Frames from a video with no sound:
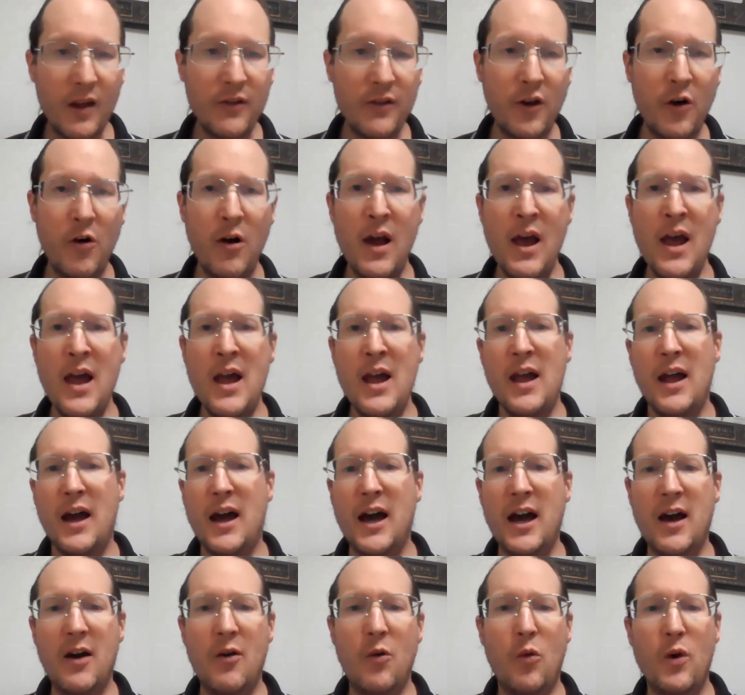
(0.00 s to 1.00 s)
So
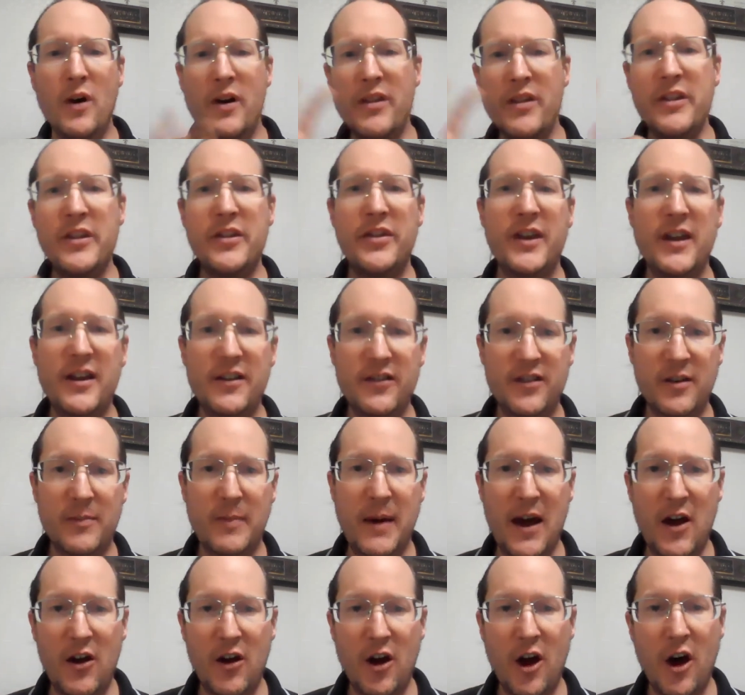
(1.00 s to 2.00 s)
one of the things
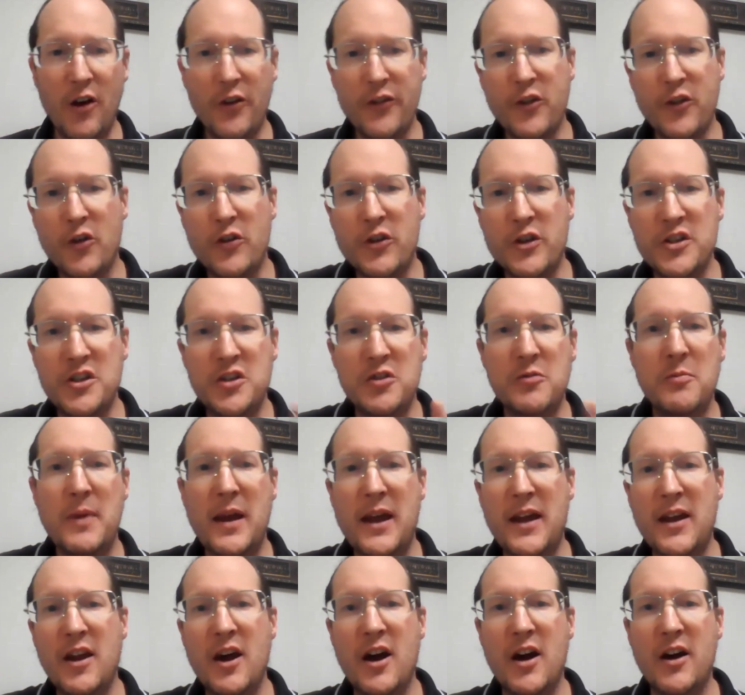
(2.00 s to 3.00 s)
about also that you
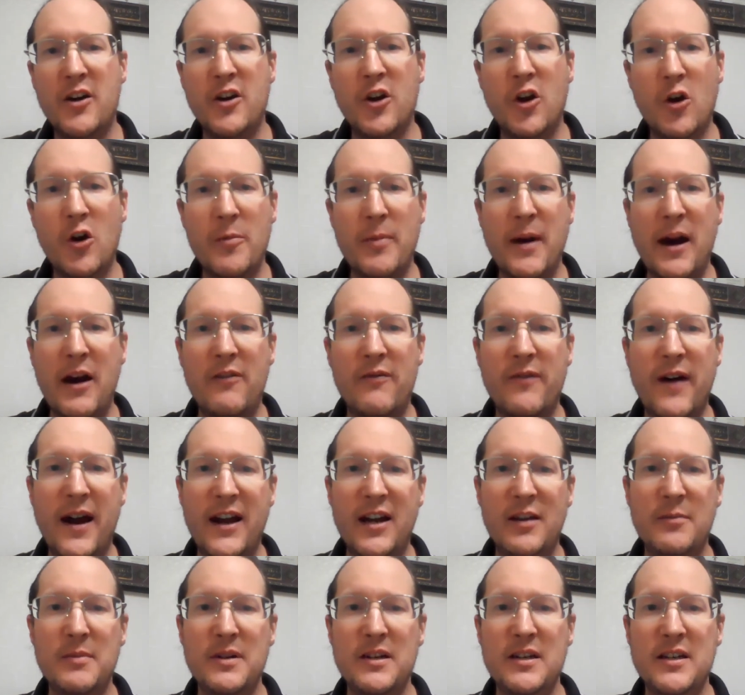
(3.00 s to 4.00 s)
may not know about
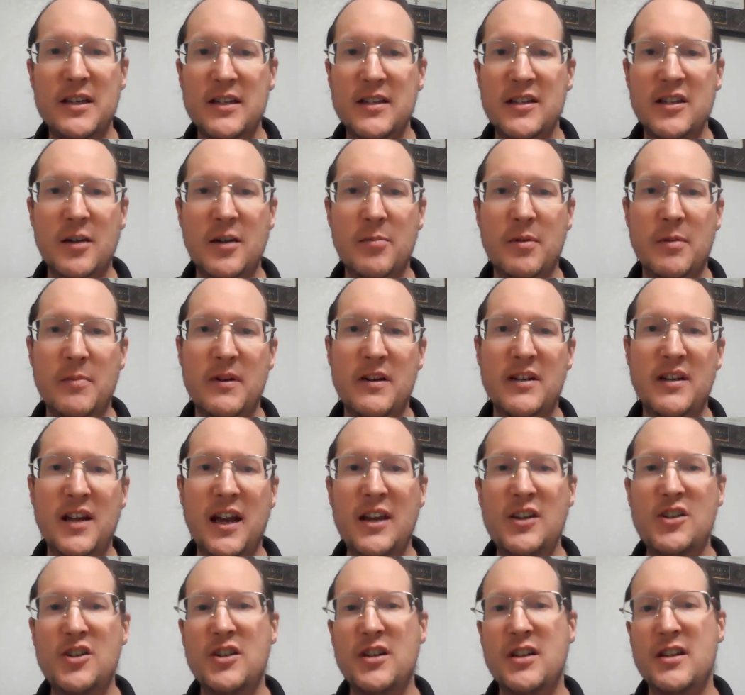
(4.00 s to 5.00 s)
vitamin D
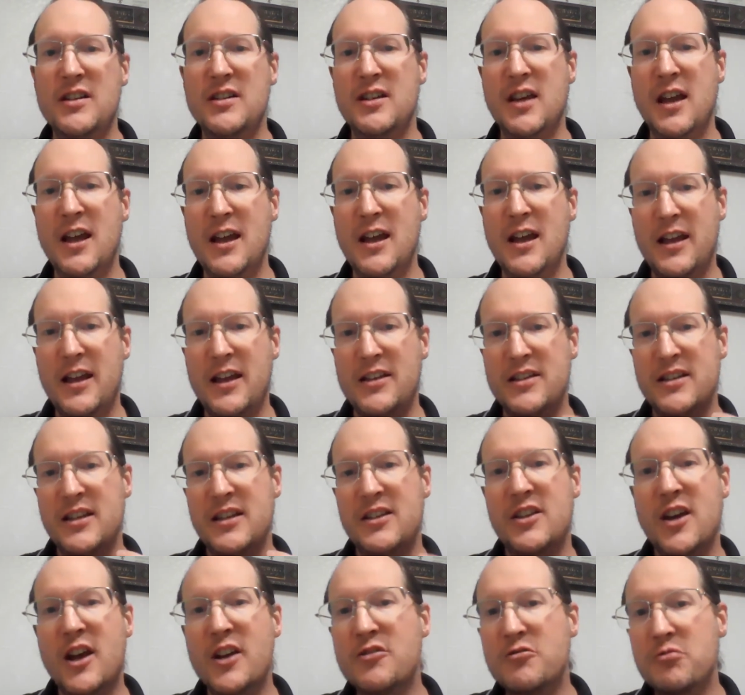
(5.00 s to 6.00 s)
supplementation is
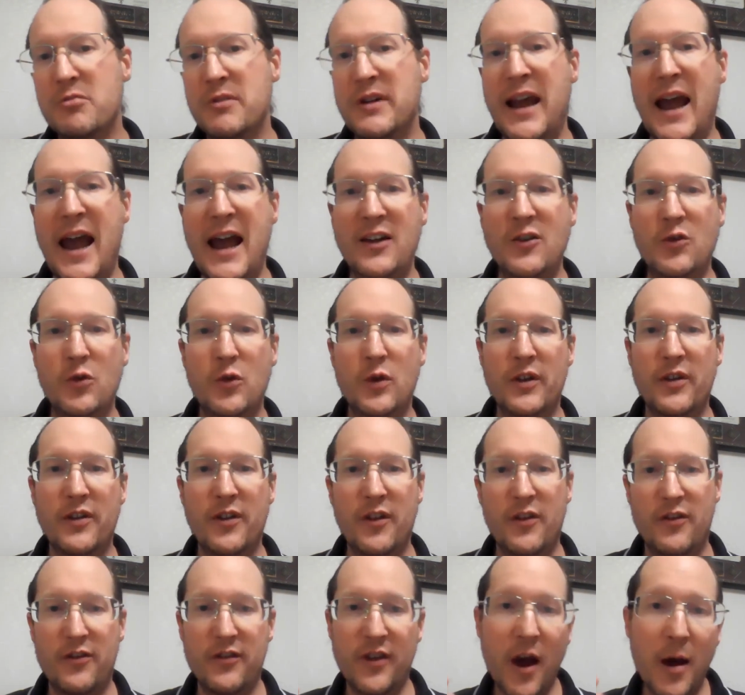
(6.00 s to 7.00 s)
it does react
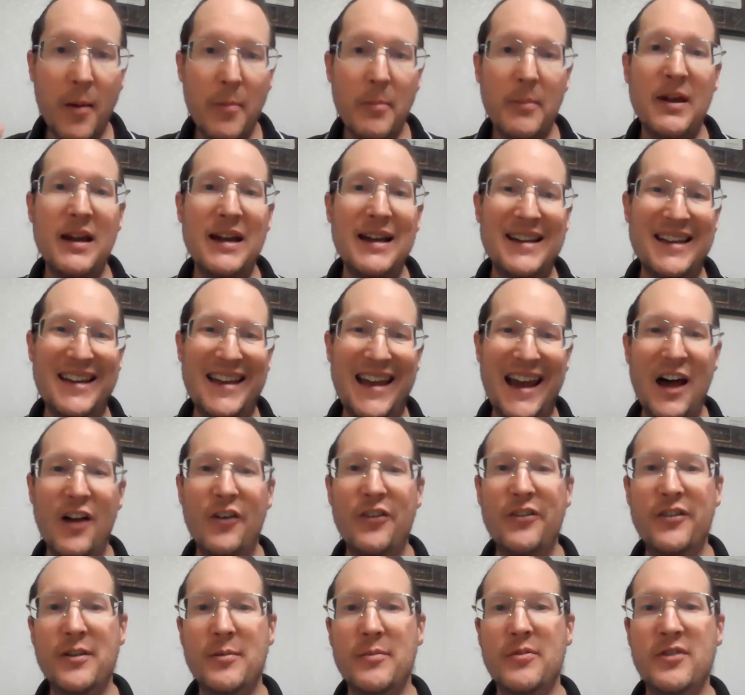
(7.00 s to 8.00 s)
with some
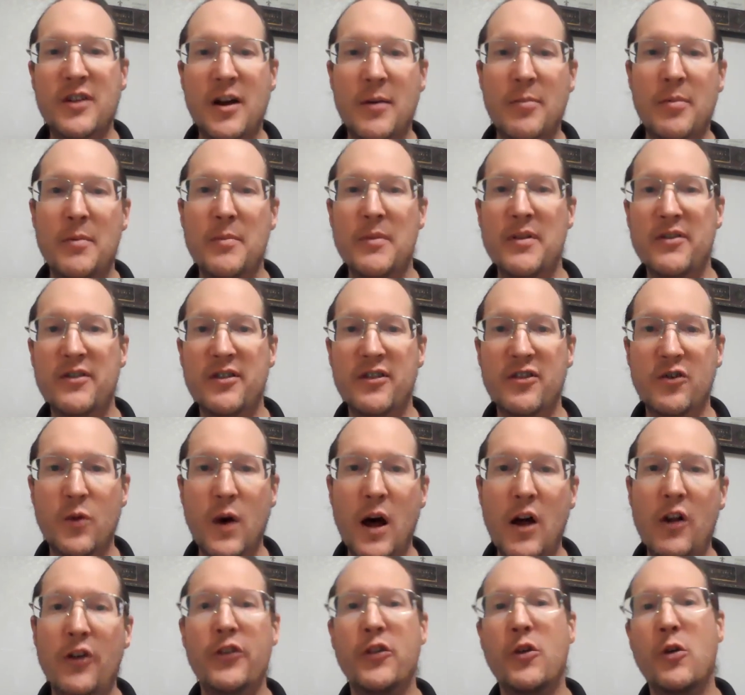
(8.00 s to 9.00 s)
calcium supplements as
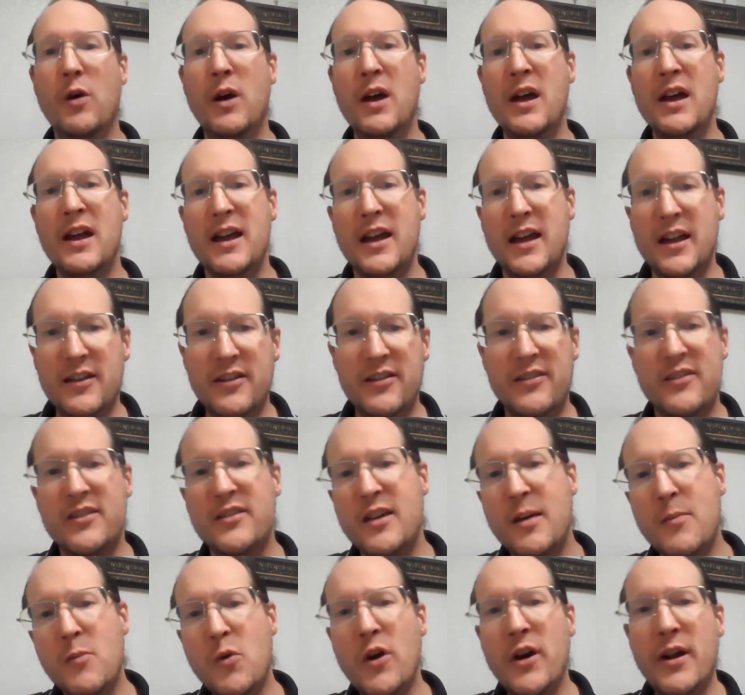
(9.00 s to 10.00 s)
well. So it's
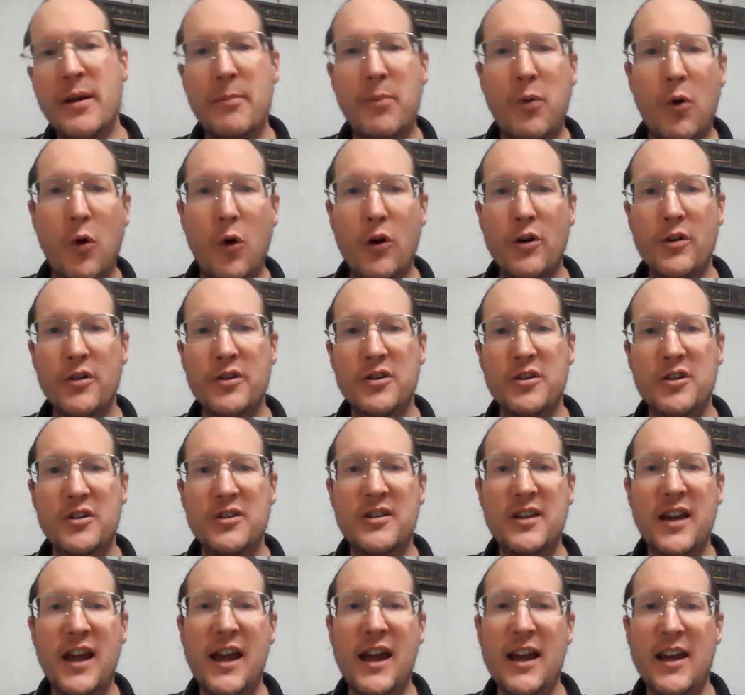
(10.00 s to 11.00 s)
somewhat important
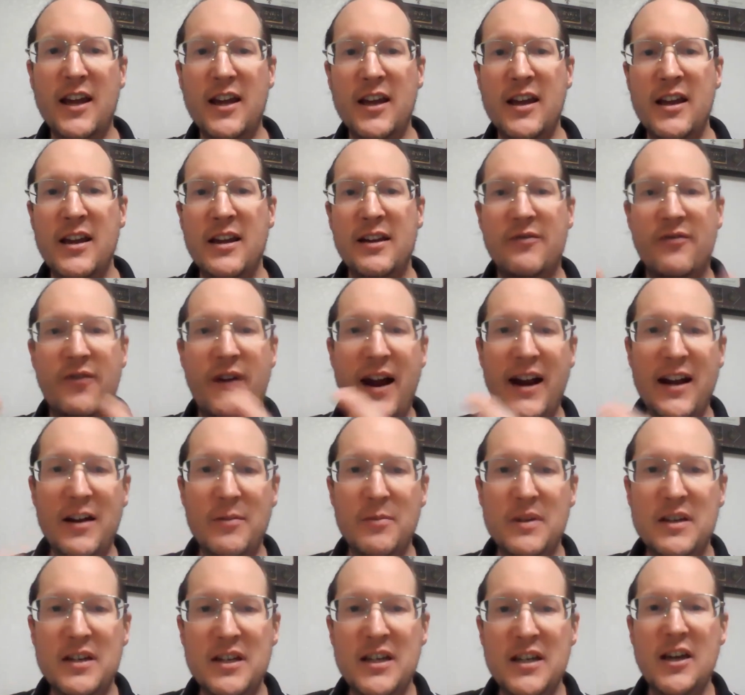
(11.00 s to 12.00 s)
to take
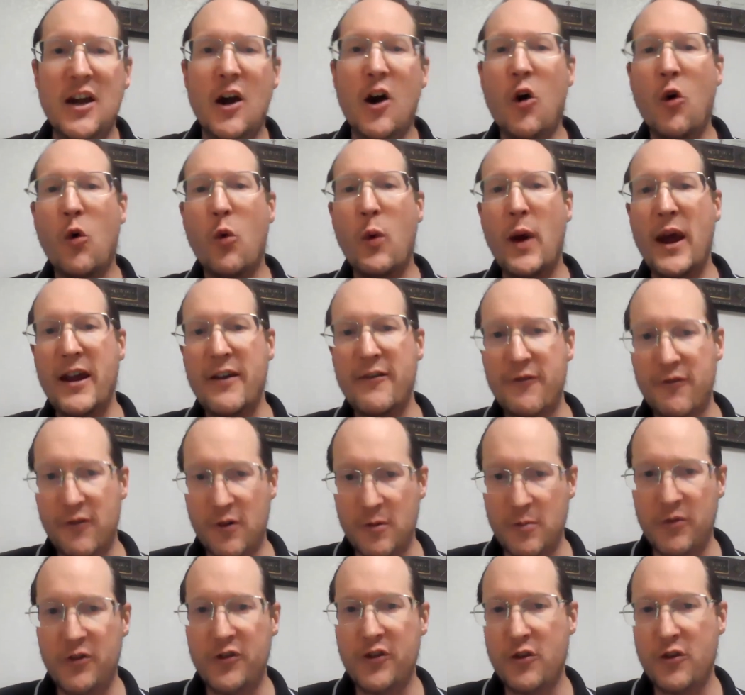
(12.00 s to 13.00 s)
vitamin D away
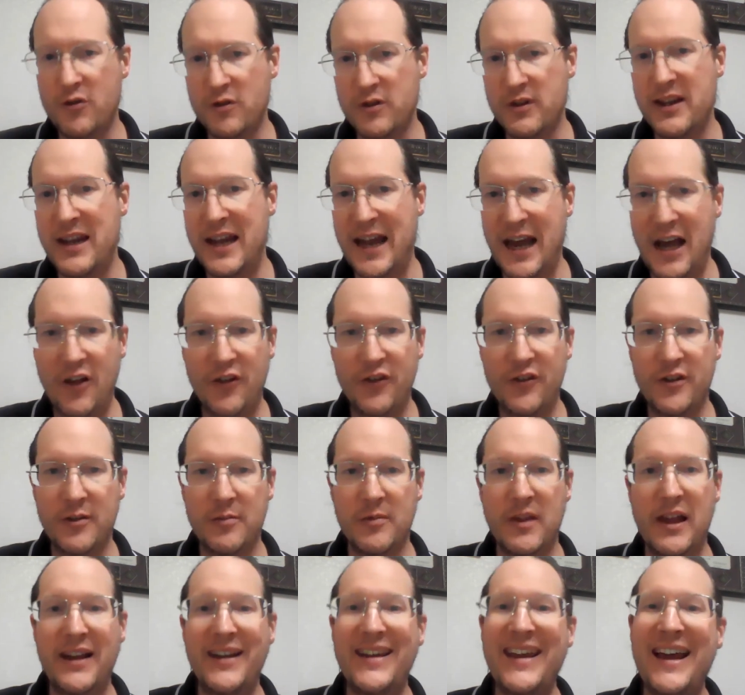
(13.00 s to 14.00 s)
from certain
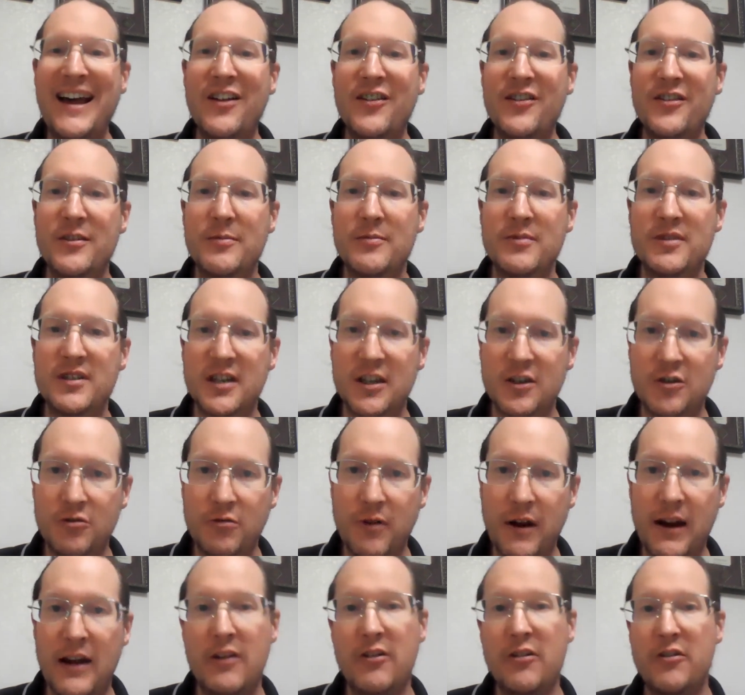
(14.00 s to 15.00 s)
calcium, like calcium
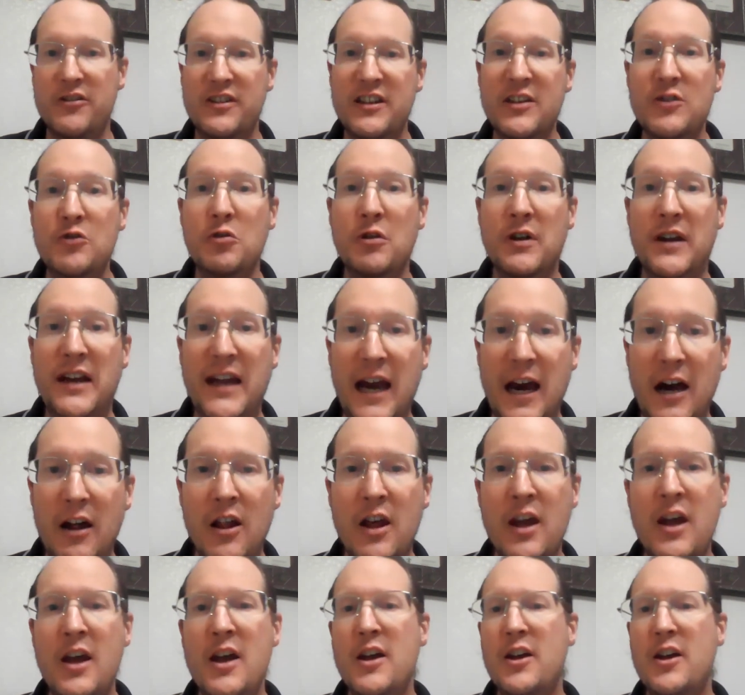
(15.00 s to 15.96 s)
citrate or citracal.